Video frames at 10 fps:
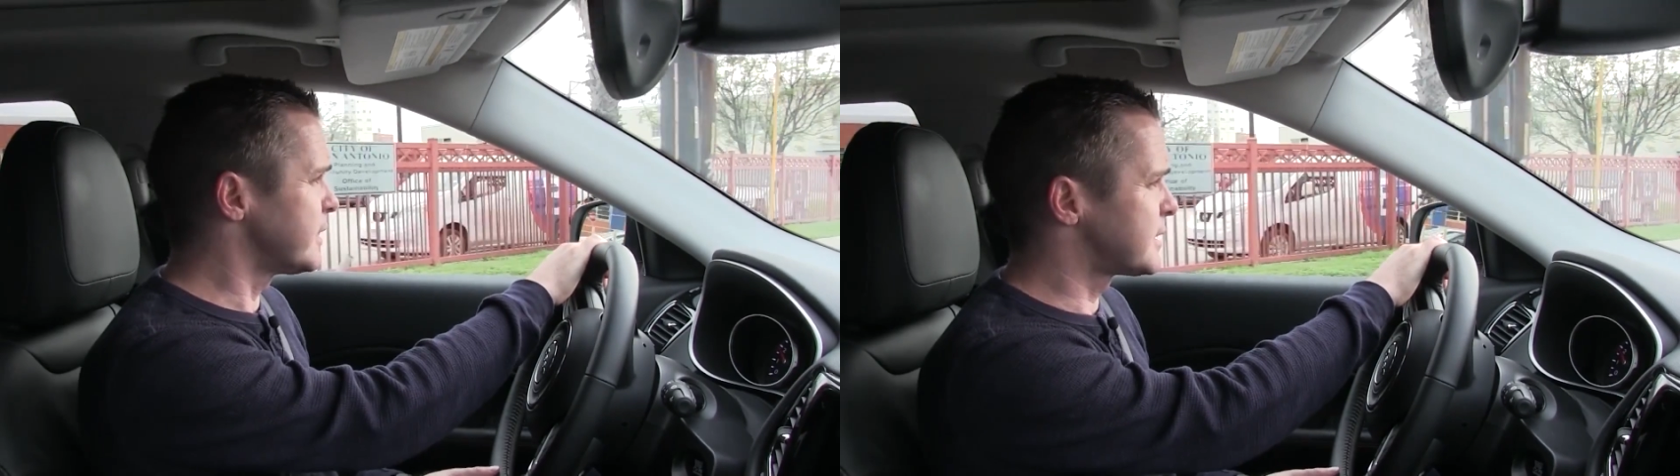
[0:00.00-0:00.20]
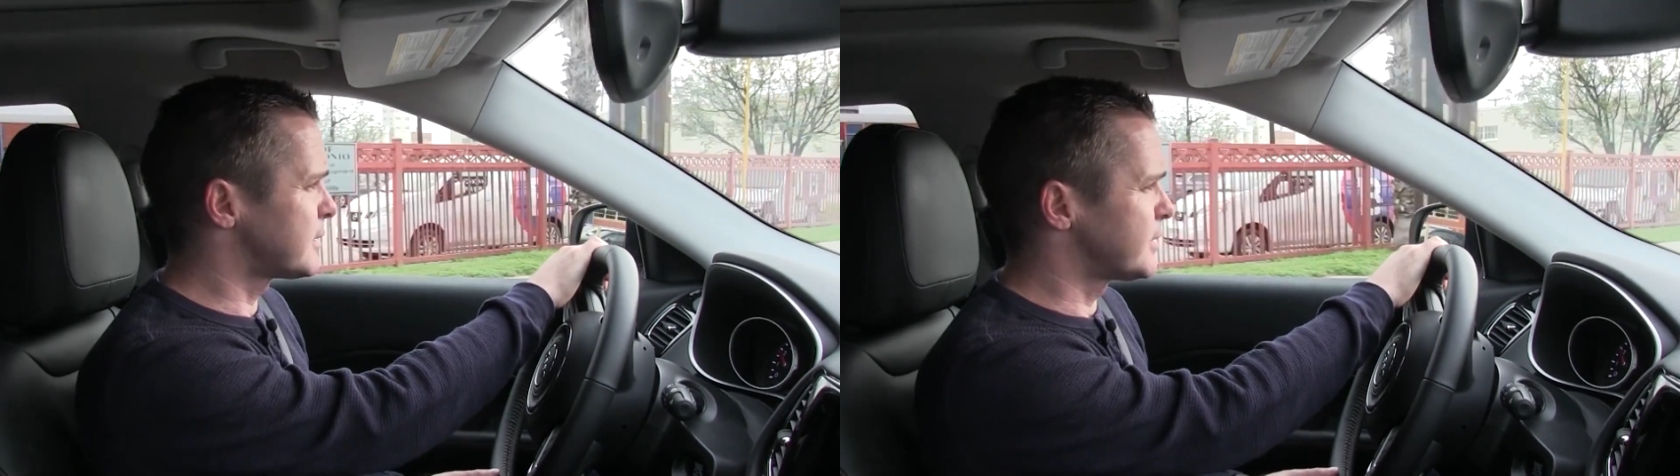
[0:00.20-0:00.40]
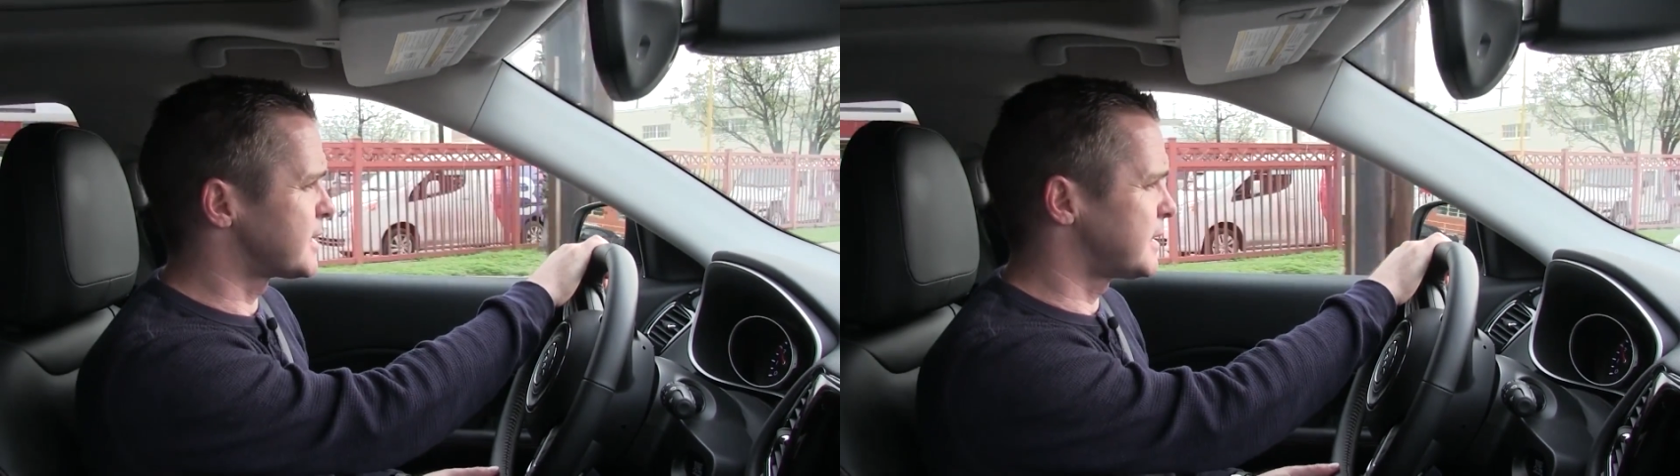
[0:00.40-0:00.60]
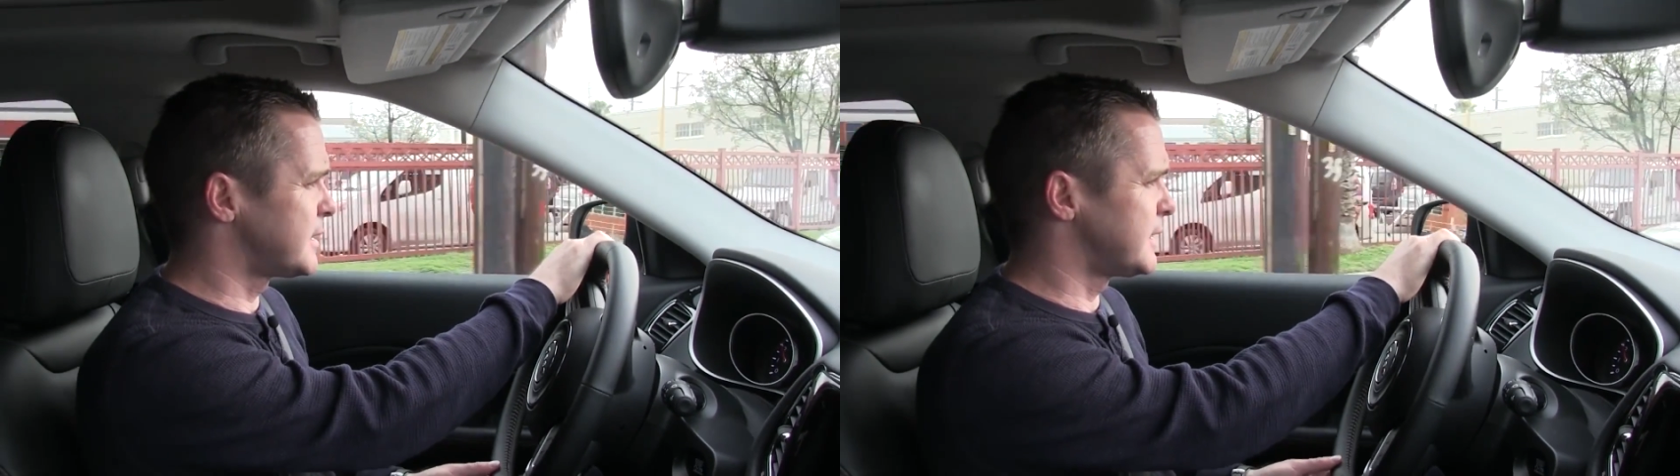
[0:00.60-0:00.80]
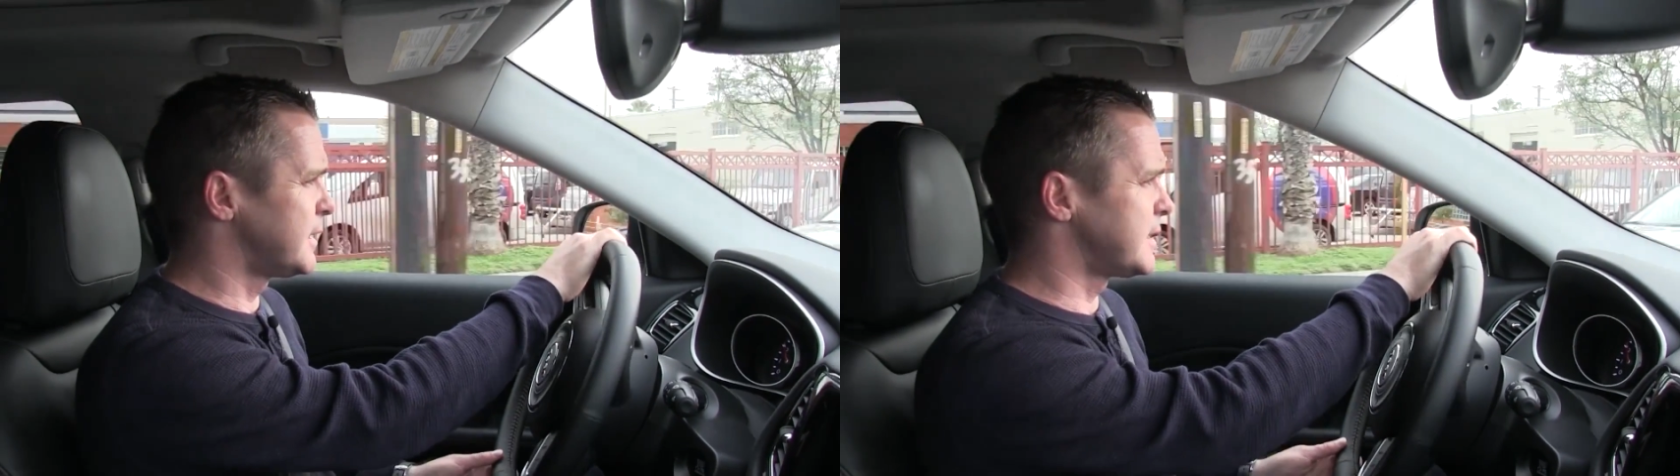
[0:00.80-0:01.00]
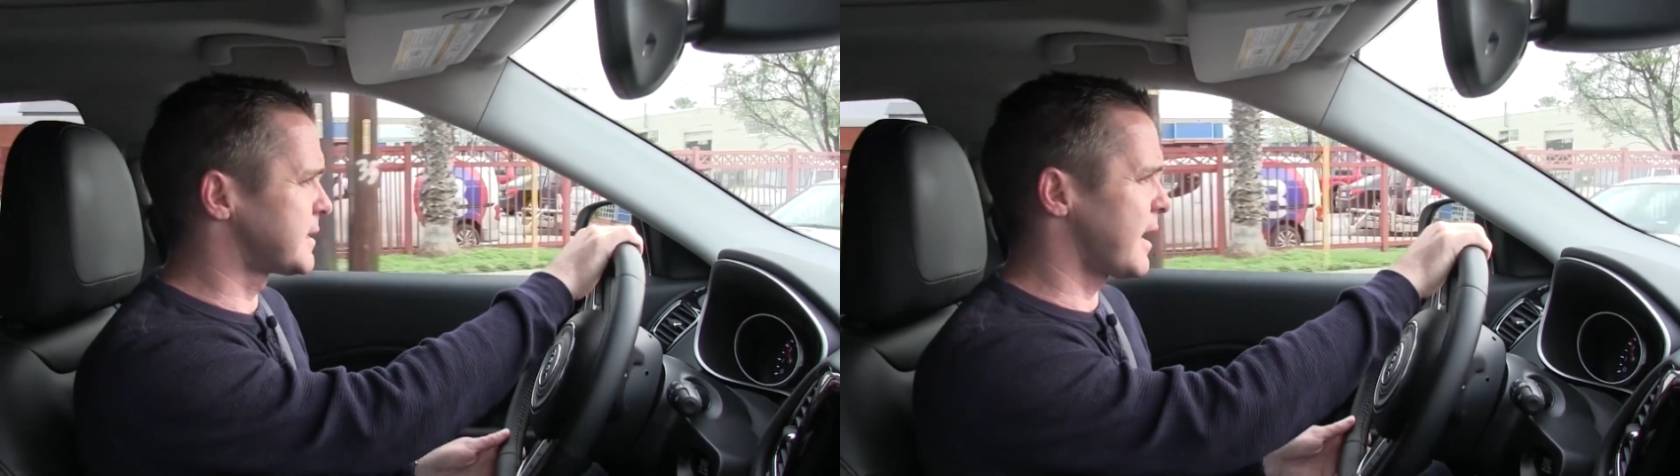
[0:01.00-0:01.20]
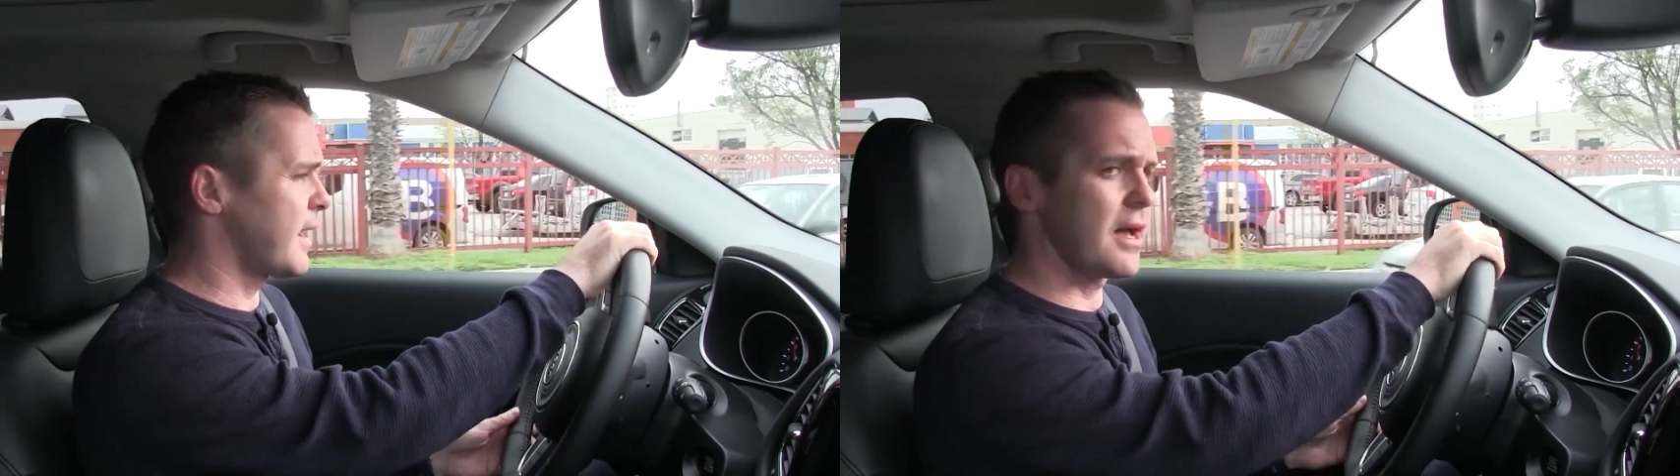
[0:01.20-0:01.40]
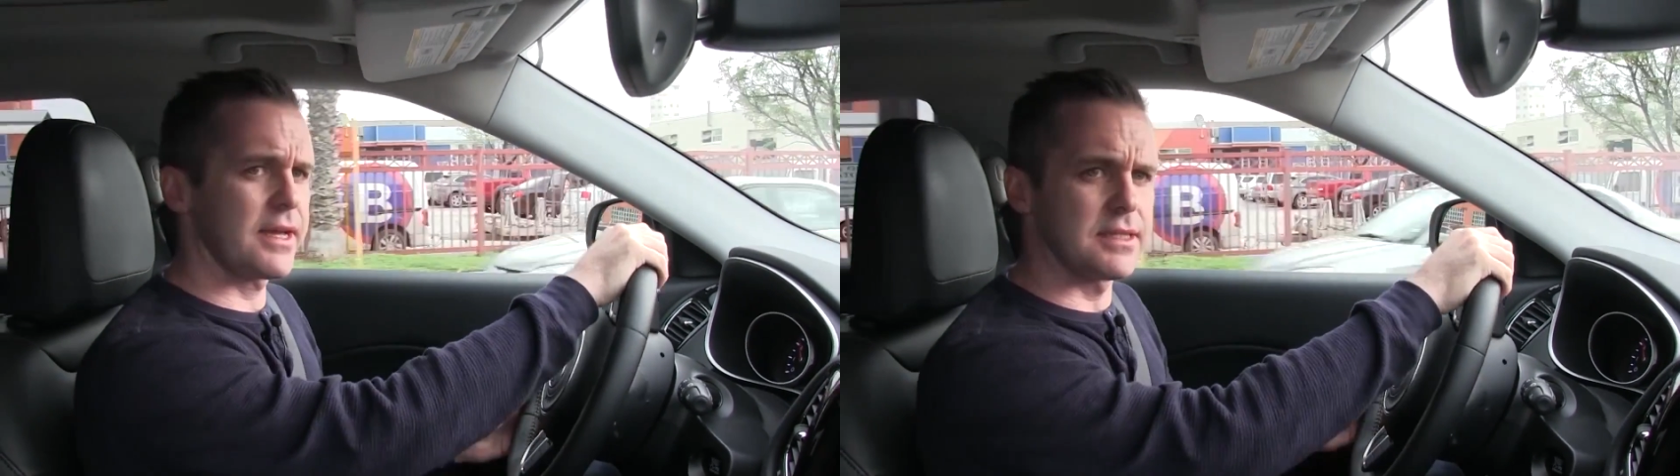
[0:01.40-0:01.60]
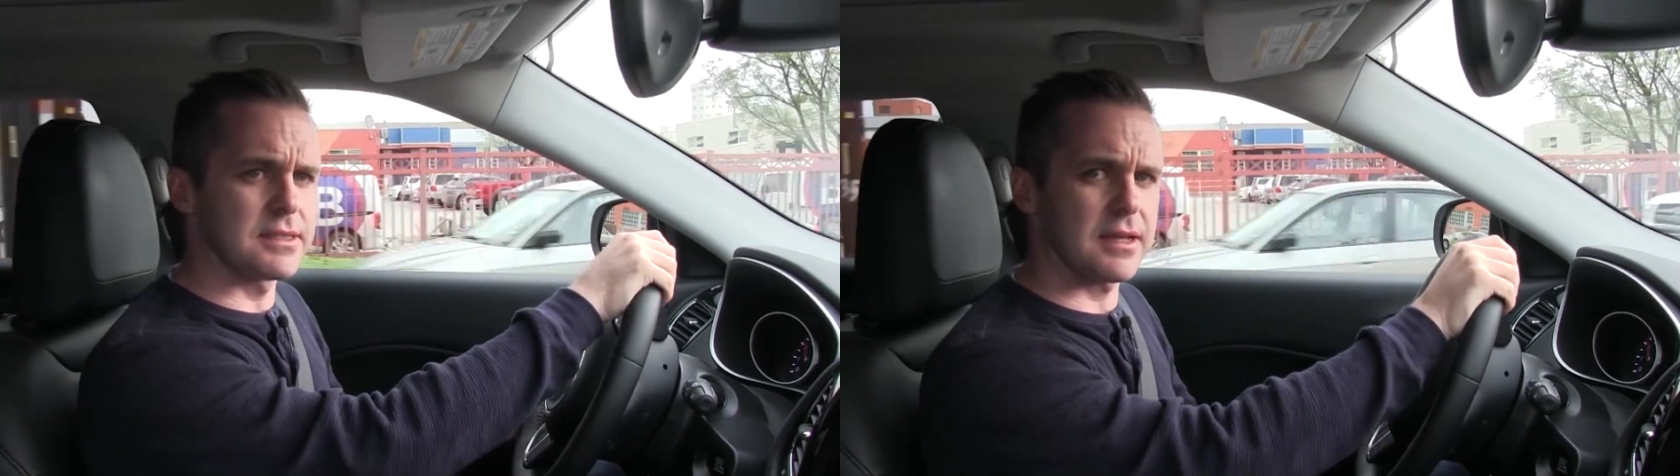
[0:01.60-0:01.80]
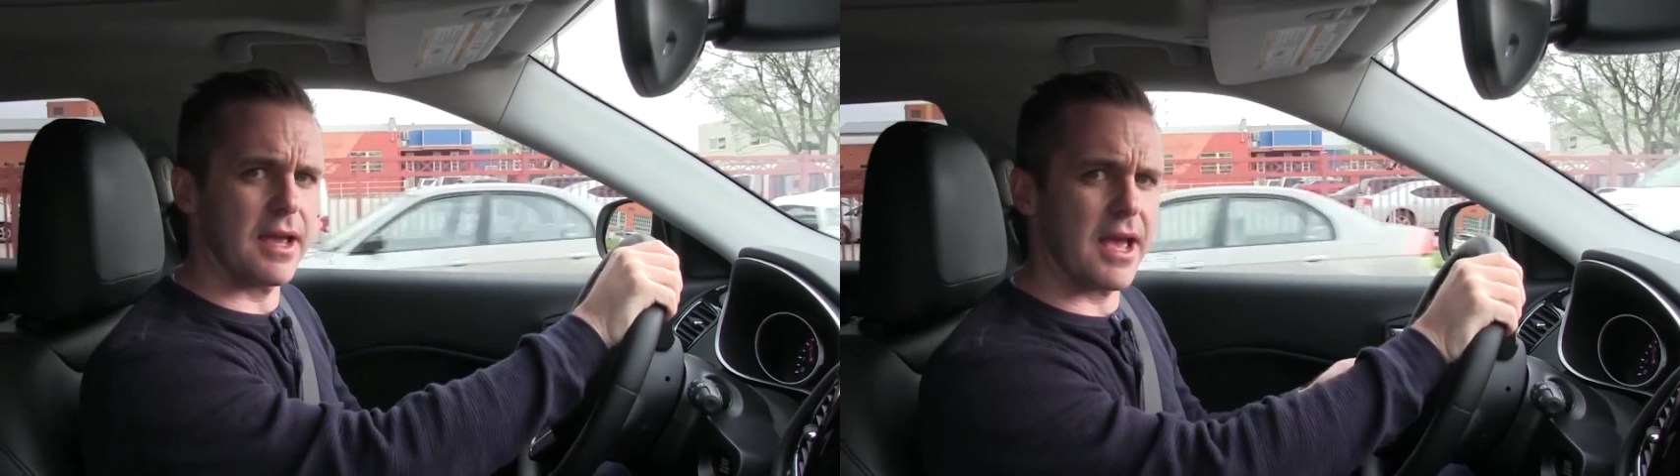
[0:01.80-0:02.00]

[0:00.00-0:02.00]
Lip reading: whereas this car is